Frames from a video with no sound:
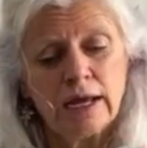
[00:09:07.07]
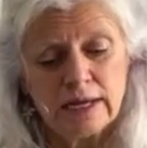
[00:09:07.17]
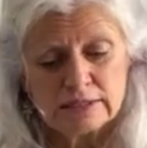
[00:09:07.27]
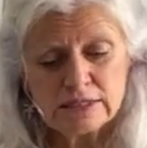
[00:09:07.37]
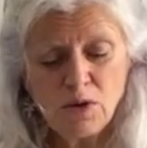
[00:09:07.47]

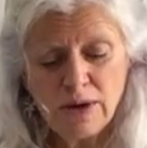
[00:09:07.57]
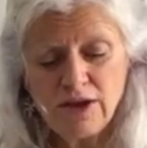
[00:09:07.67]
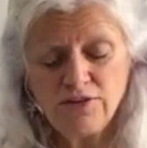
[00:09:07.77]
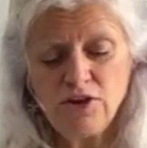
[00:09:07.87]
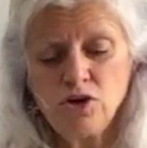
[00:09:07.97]
So
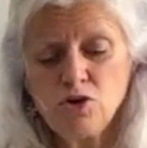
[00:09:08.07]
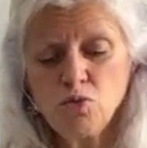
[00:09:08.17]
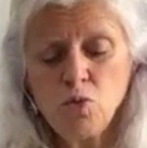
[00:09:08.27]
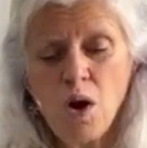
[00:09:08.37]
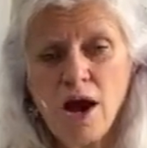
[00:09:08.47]
if you
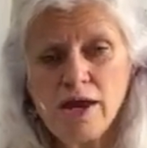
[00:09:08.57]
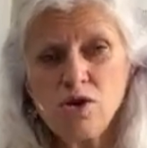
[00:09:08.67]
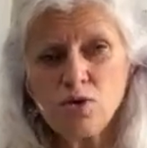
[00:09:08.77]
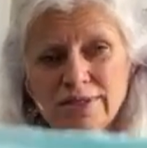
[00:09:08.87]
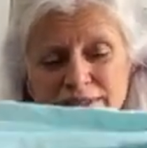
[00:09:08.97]
want
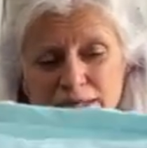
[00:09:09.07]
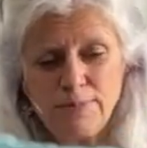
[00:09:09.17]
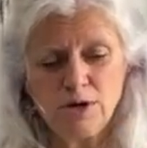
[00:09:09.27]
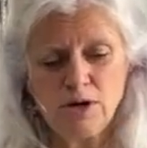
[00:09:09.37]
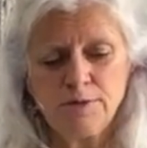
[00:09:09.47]
your
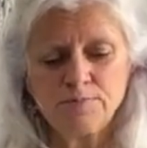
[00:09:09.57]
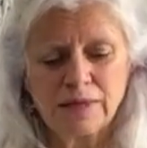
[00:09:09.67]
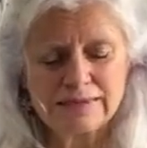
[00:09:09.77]
slipper